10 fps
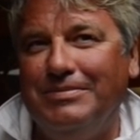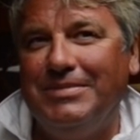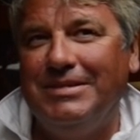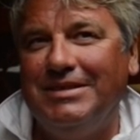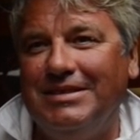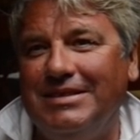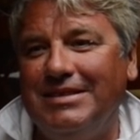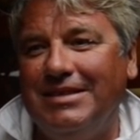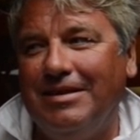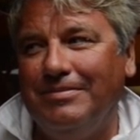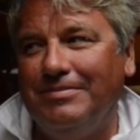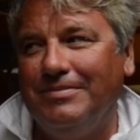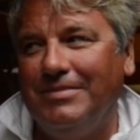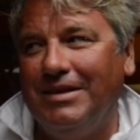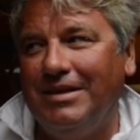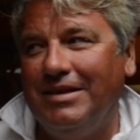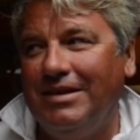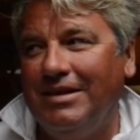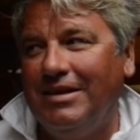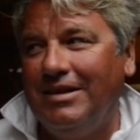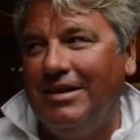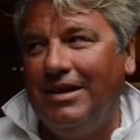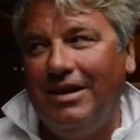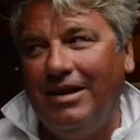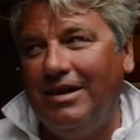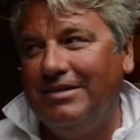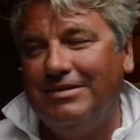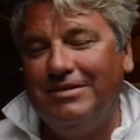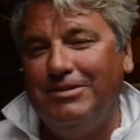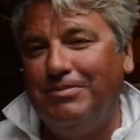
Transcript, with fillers: but um, uh, uh, there's